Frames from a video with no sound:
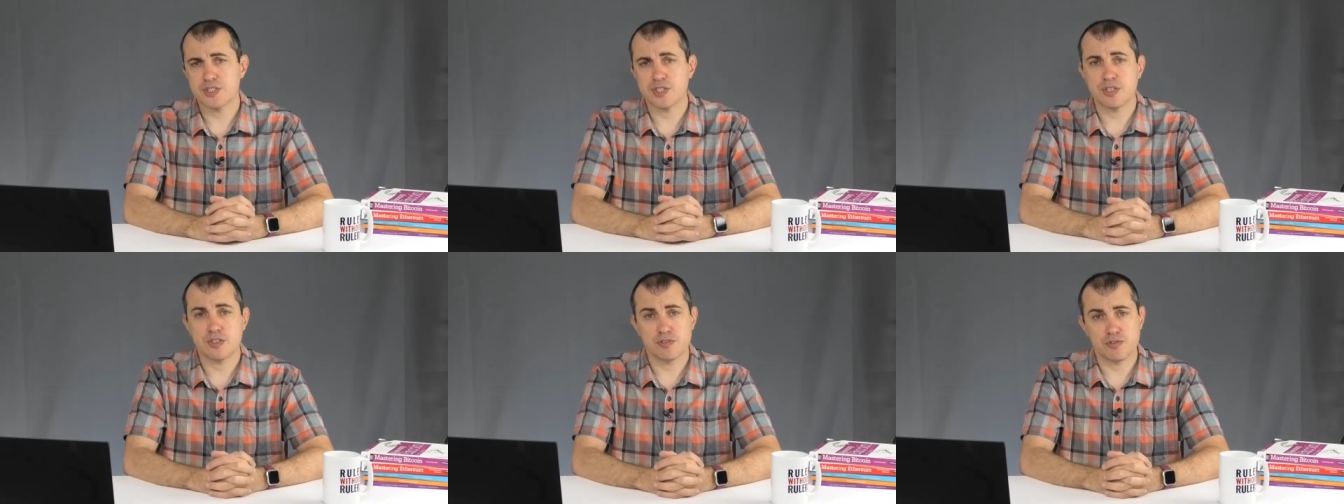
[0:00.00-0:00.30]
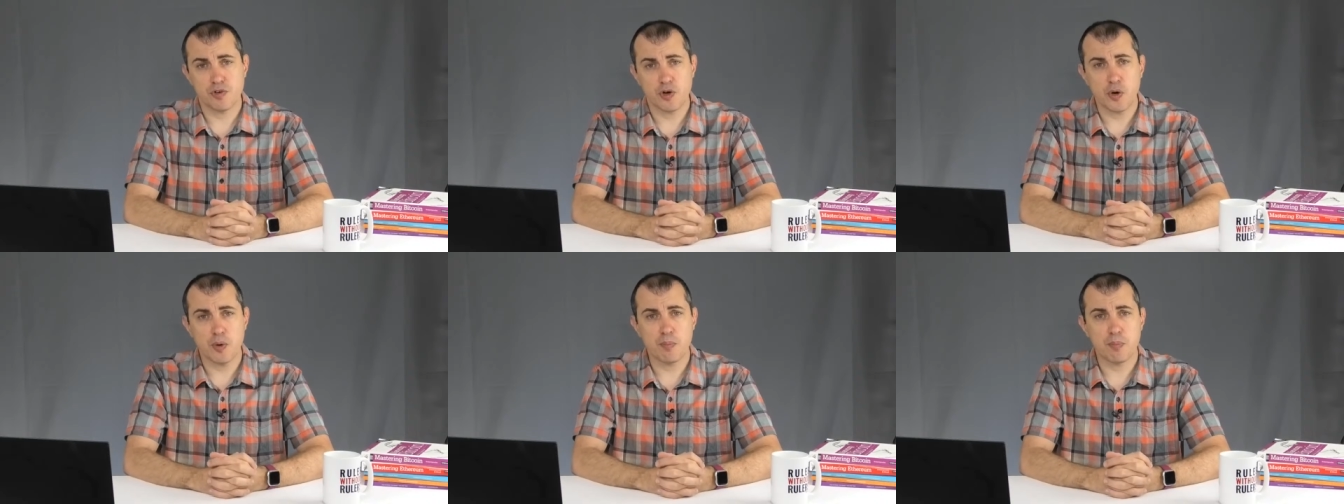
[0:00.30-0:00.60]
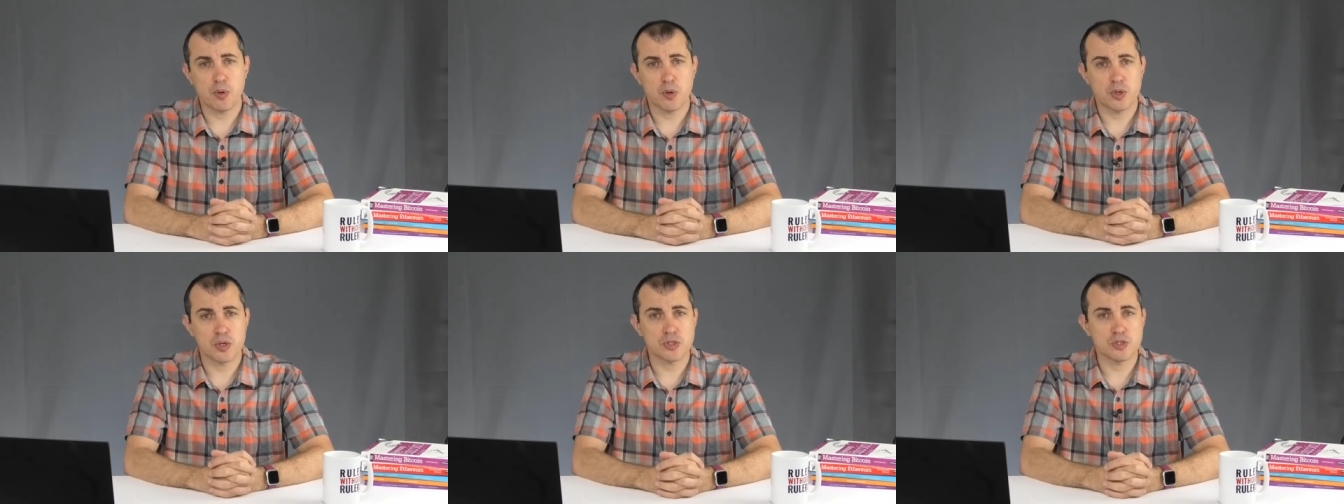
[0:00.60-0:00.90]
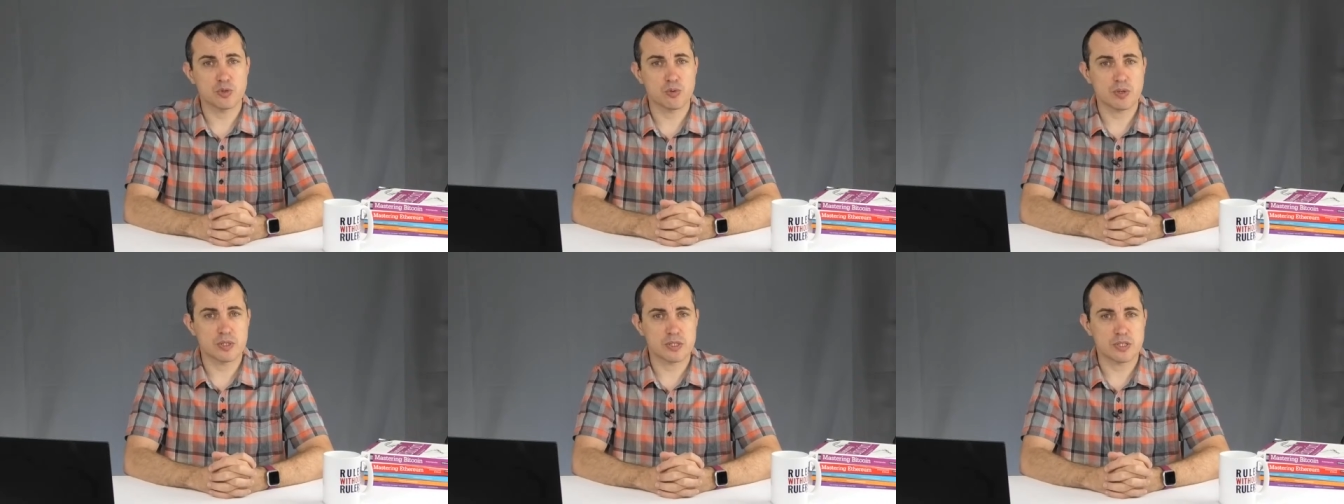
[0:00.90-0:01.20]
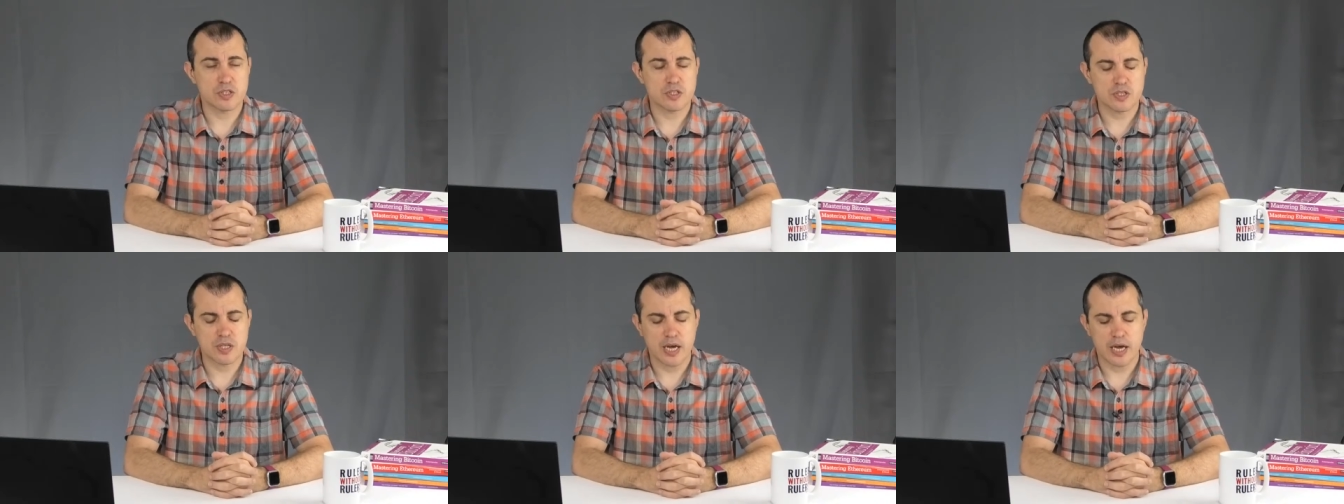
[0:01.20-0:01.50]
and it's very important to
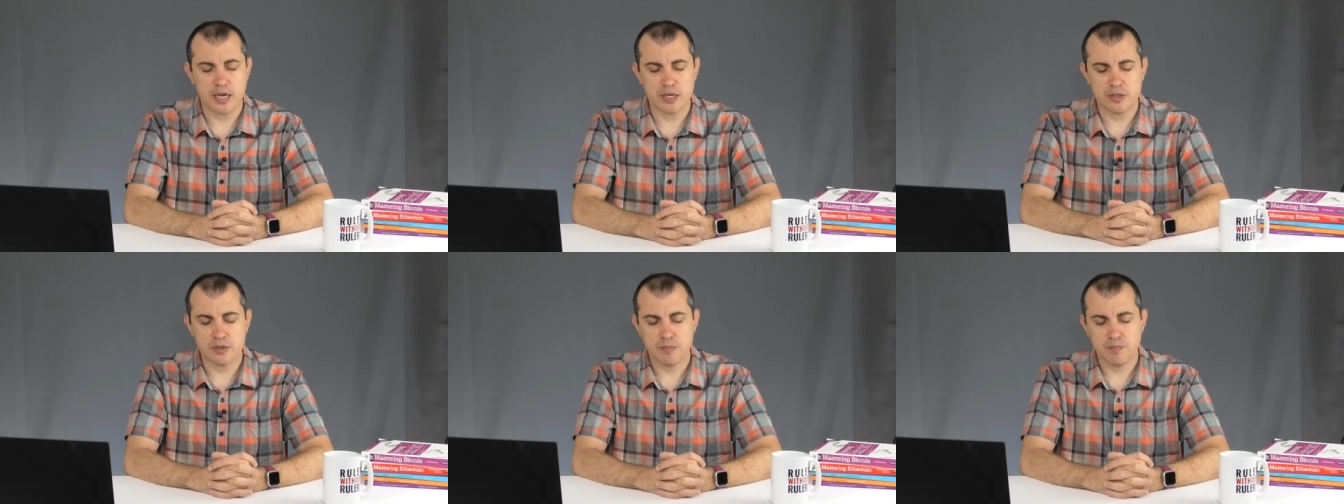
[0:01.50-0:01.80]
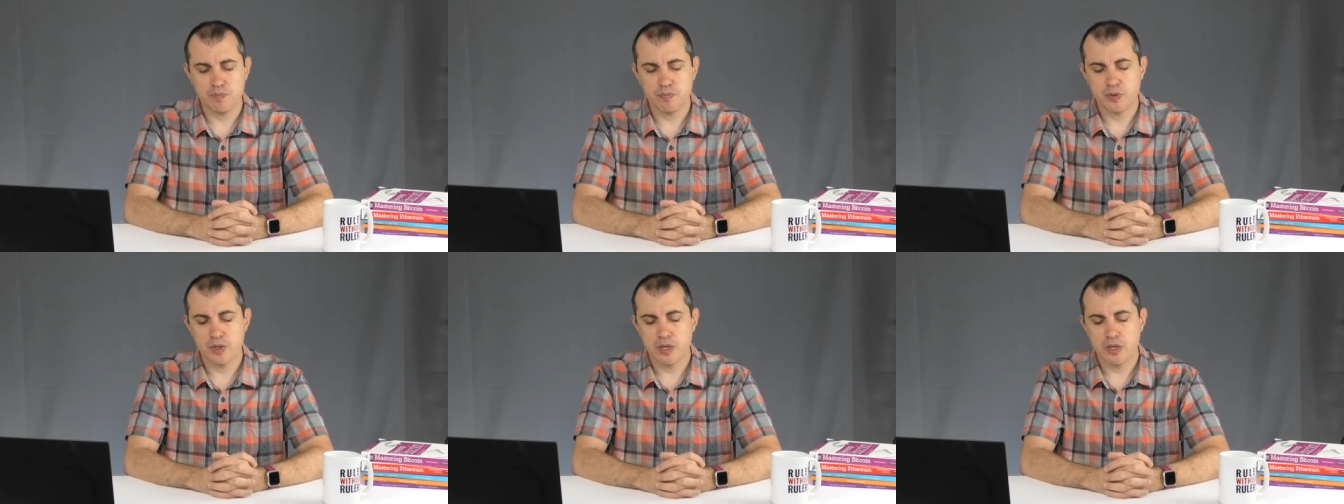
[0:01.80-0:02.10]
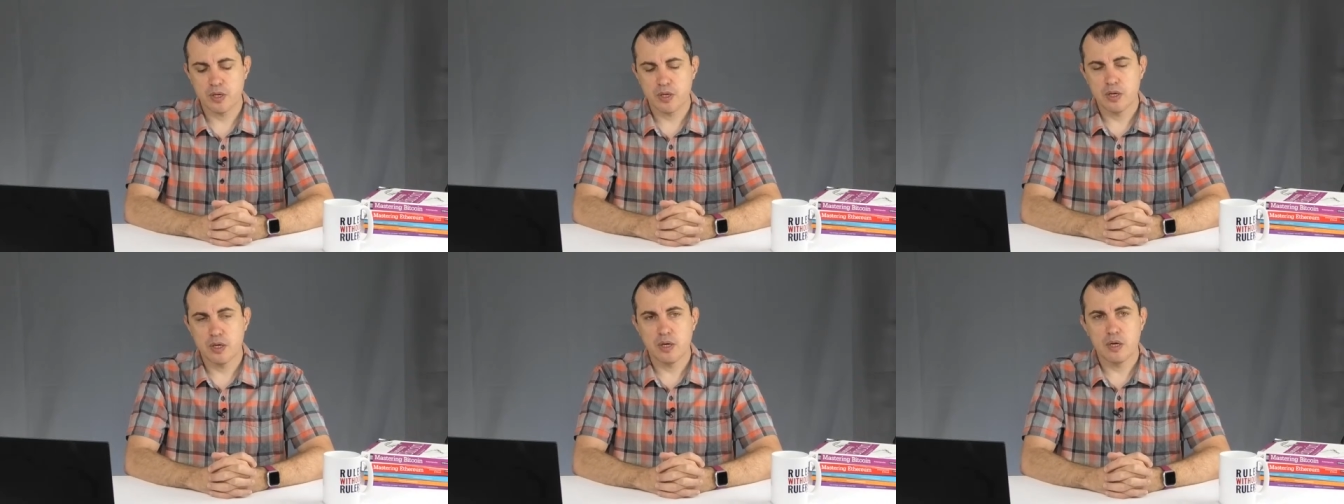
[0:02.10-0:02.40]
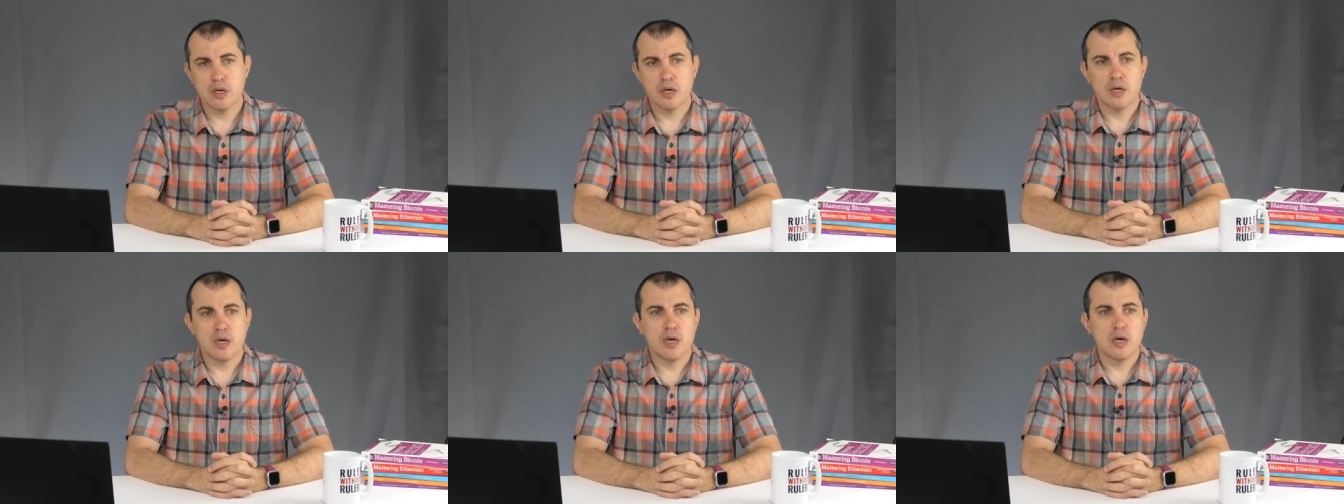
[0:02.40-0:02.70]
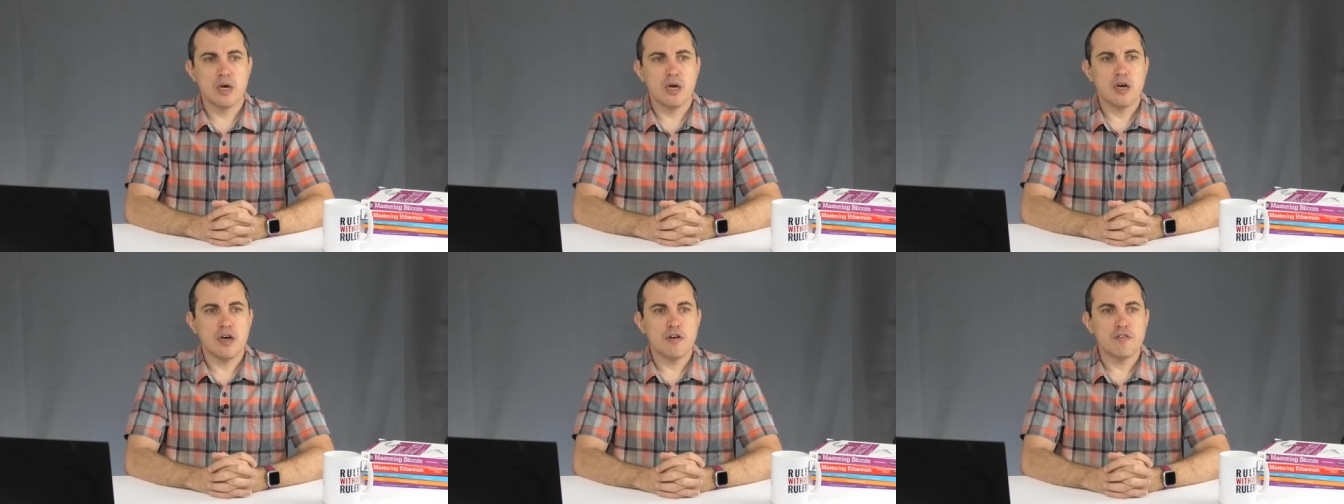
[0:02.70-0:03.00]
understand.
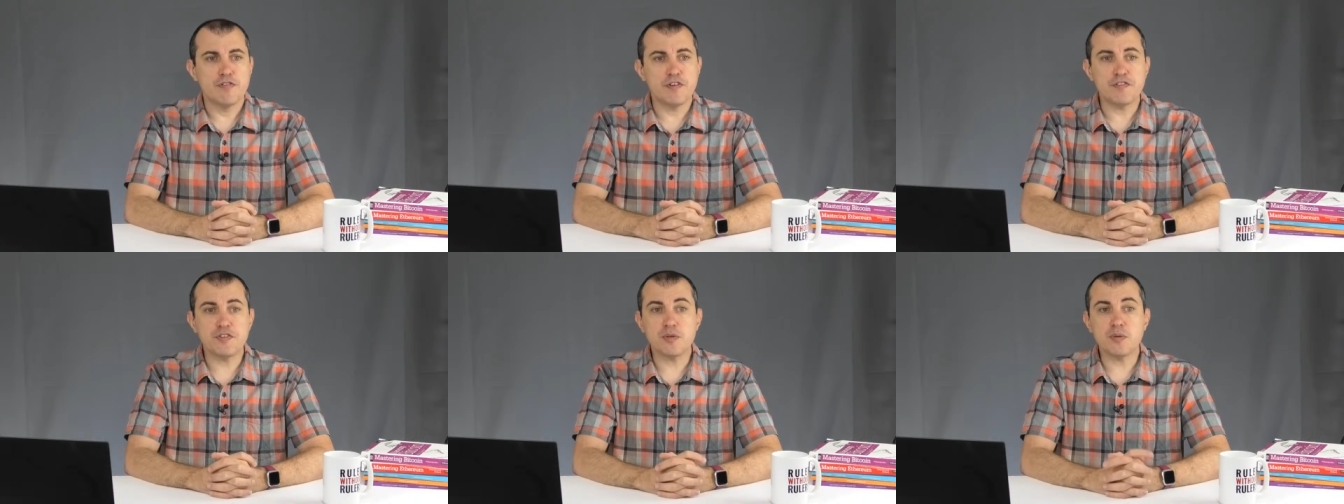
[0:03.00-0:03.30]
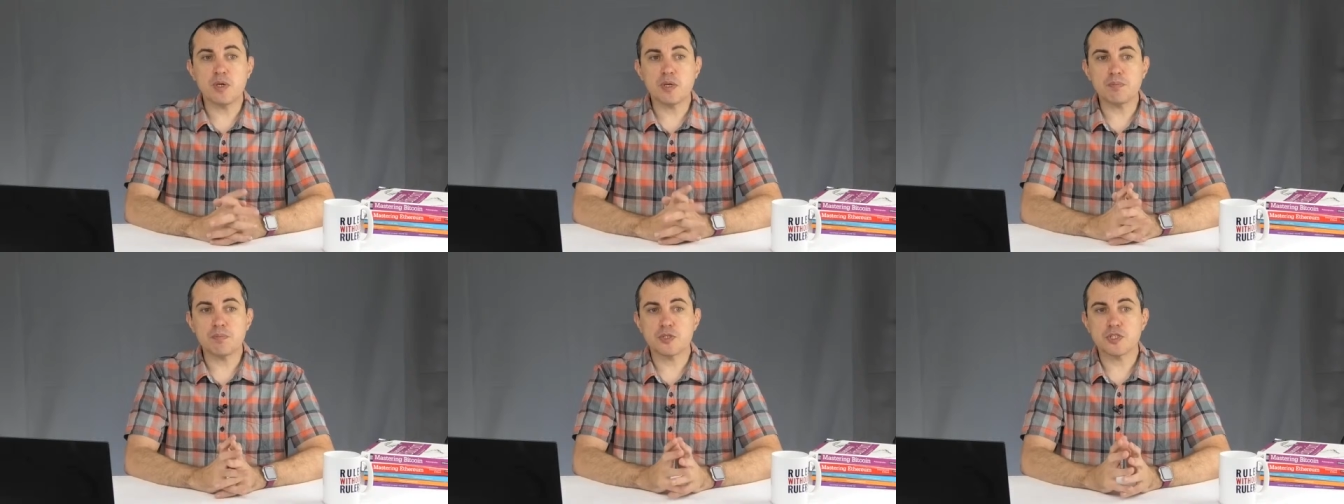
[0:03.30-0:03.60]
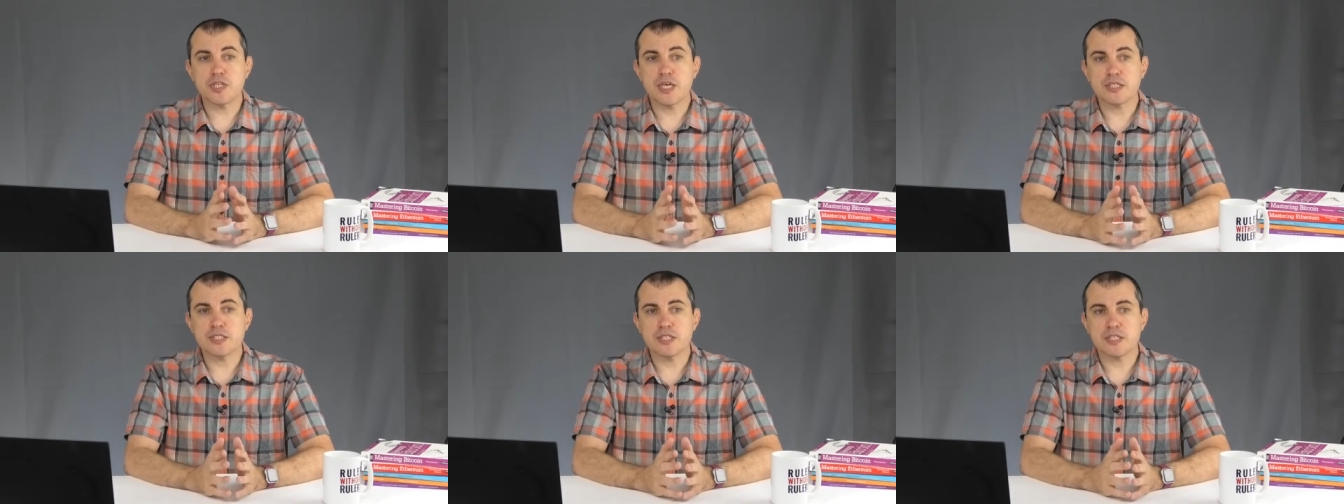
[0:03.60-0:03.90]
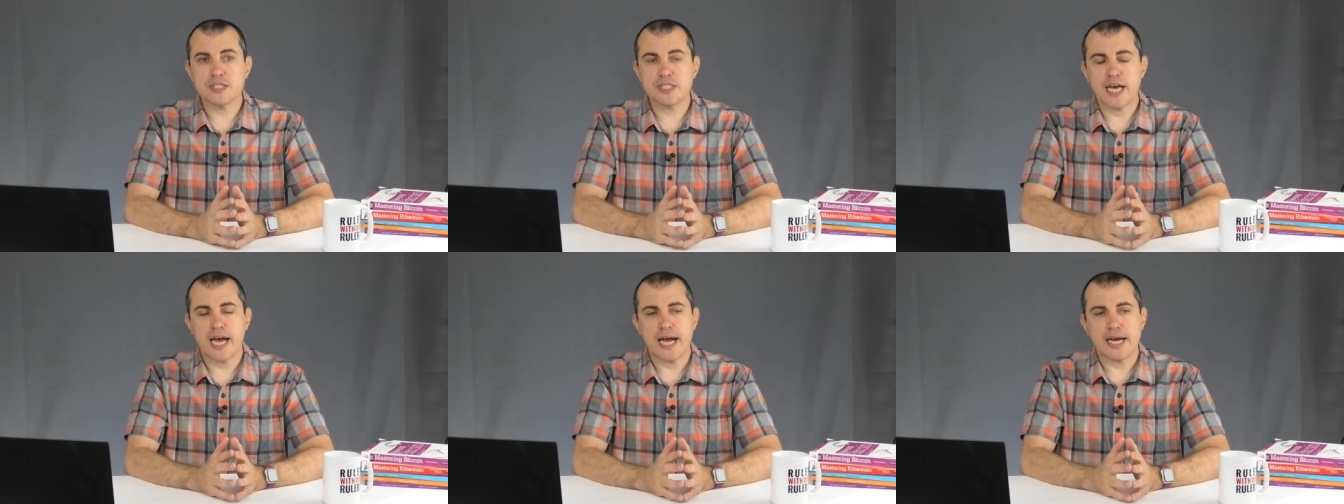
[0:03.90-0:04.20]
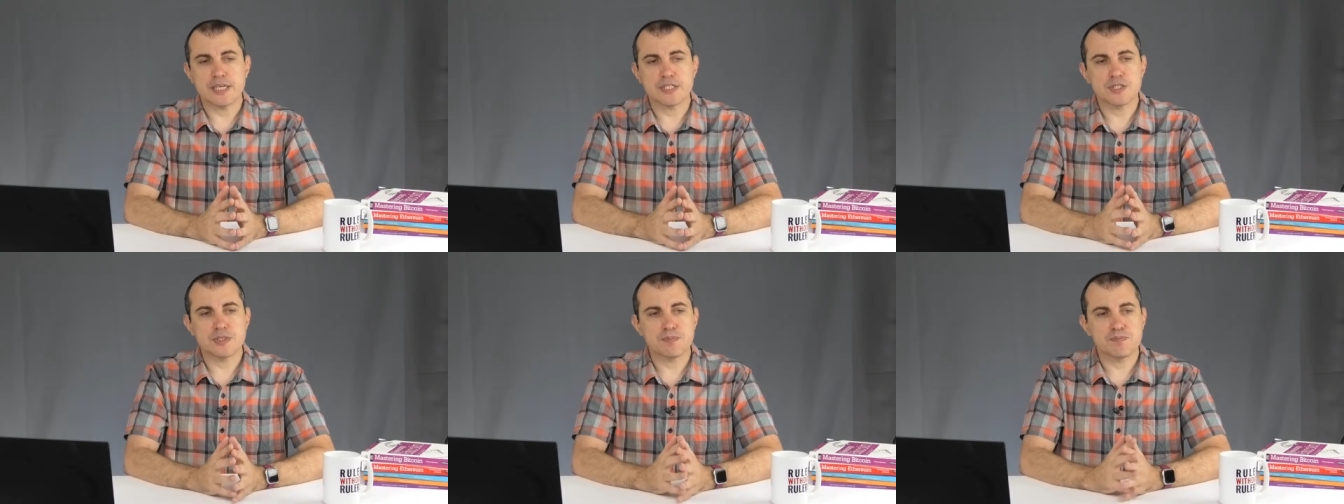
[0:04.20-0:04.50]
51%
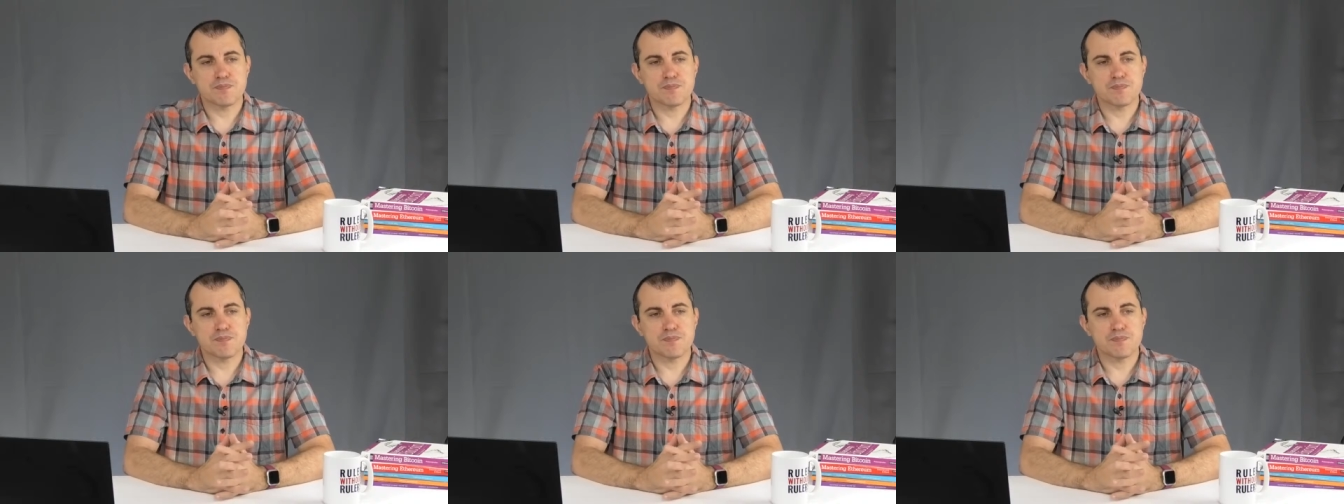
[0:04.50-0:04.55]
attacks.